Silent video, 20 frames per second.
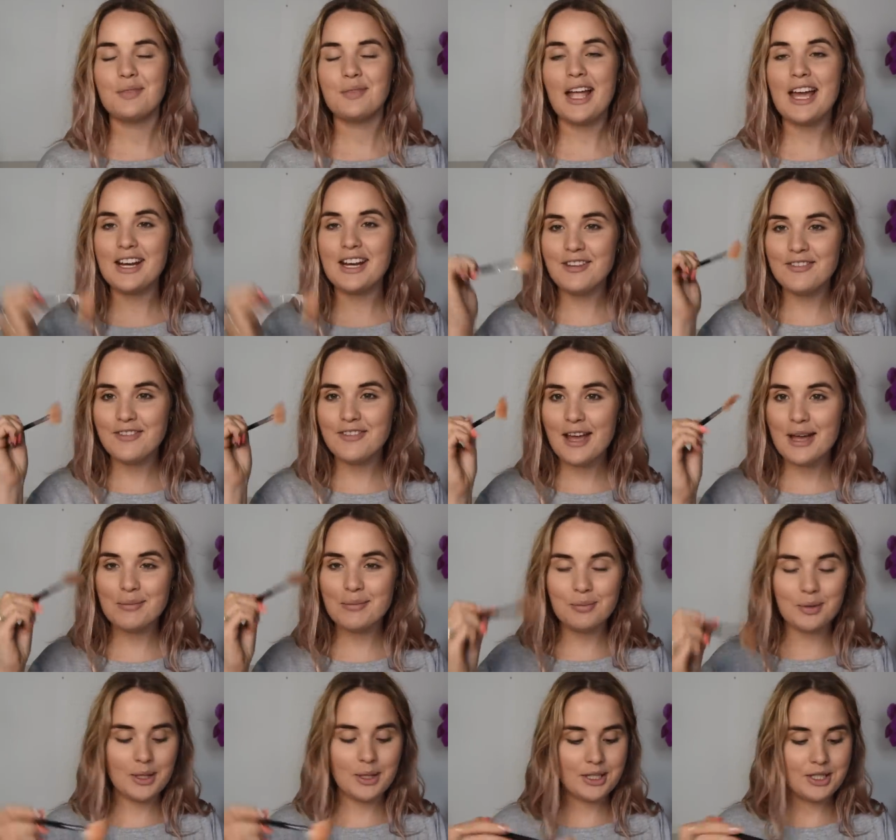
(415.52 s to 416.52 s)
and a
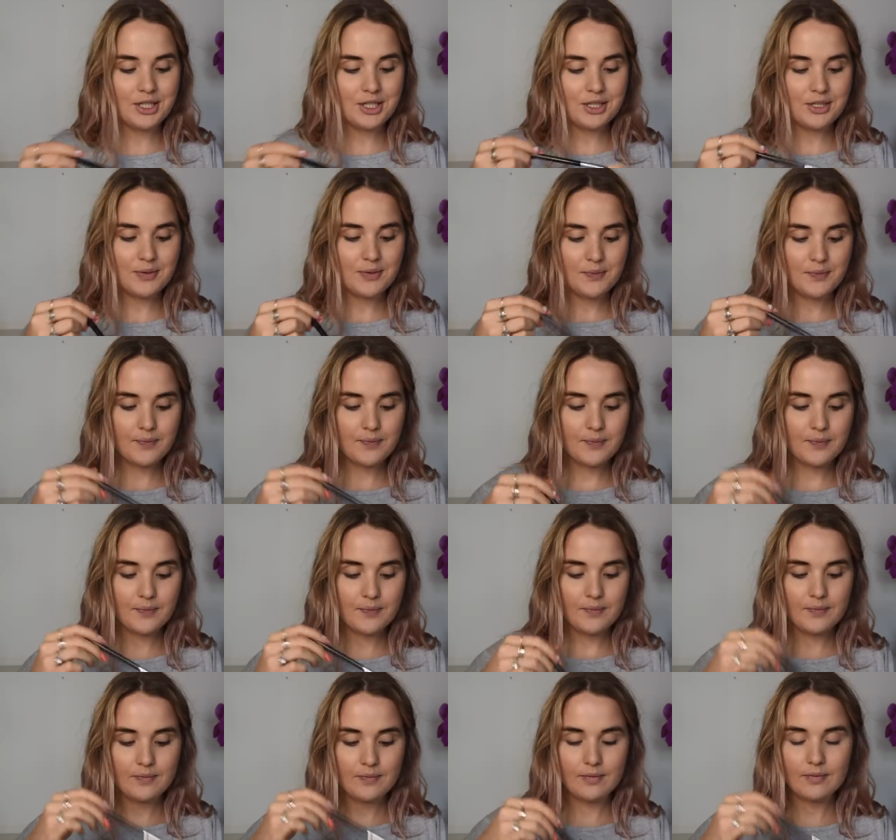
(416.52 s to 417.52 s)
fan brush.
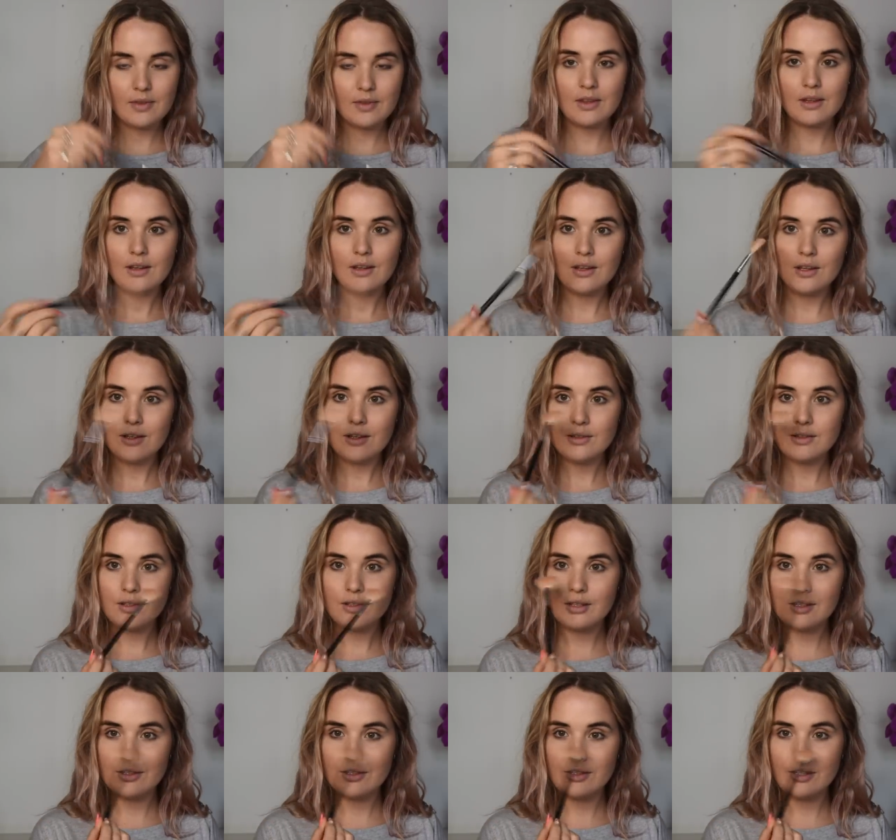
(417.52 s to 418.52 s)
Just
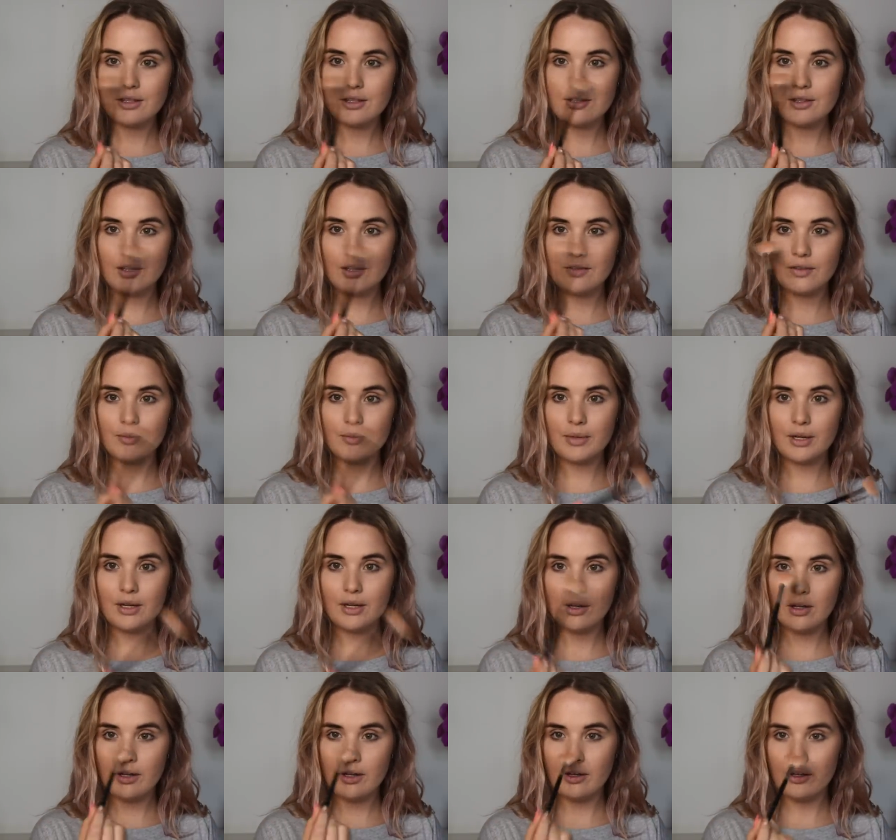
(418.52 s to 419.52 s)
gonna dust it over my
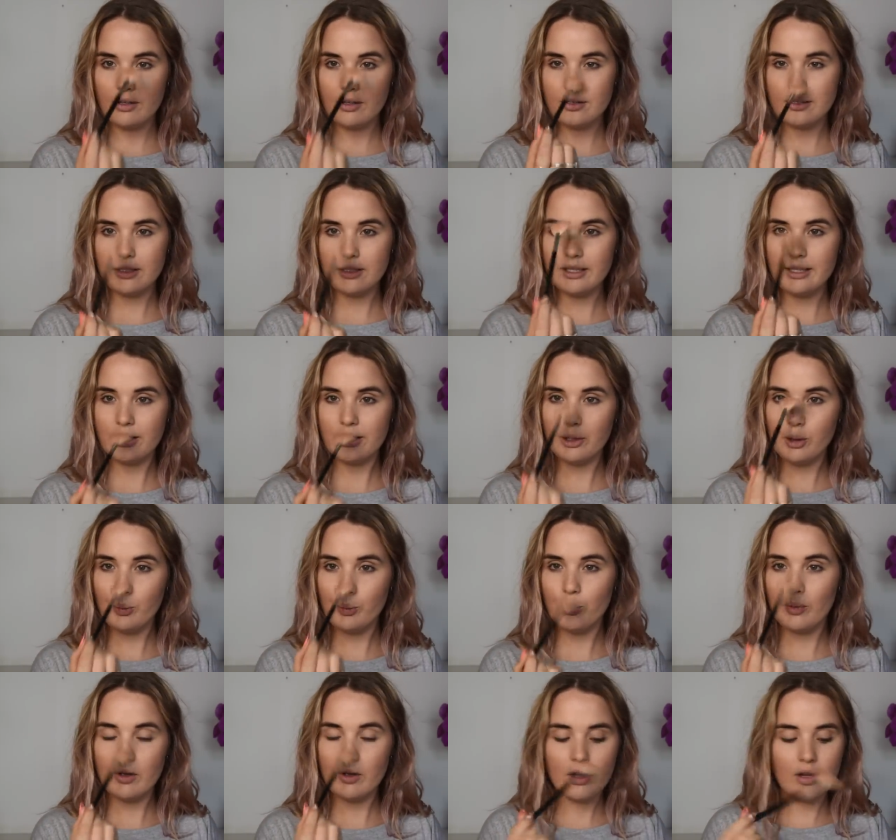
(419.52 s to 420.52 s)
nose a little
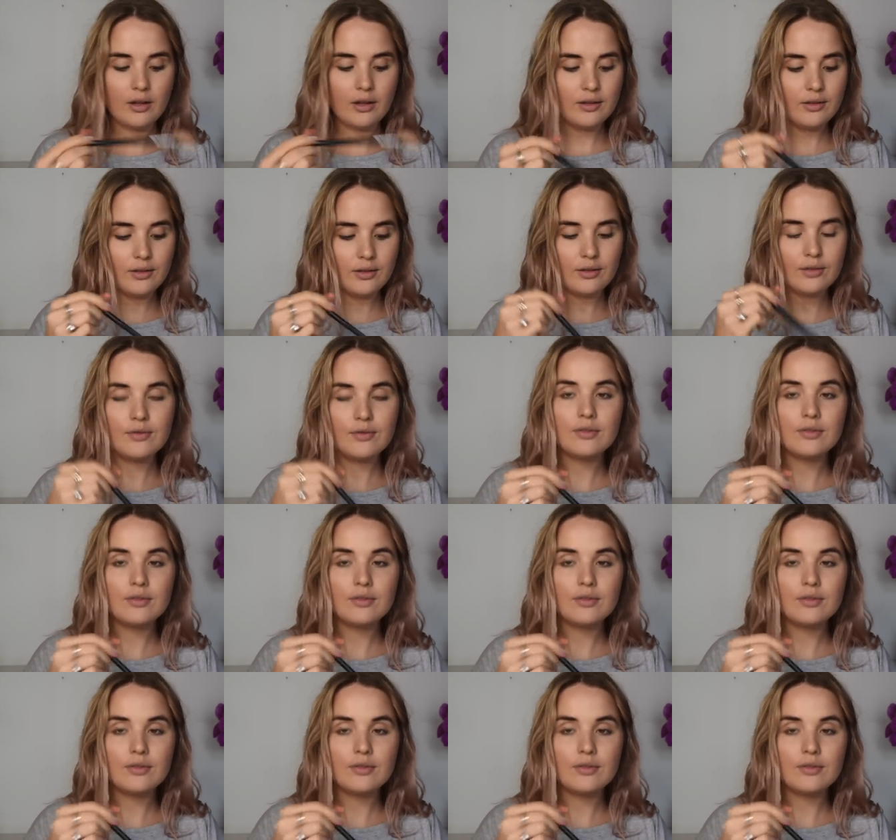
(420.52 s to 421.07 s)
bit.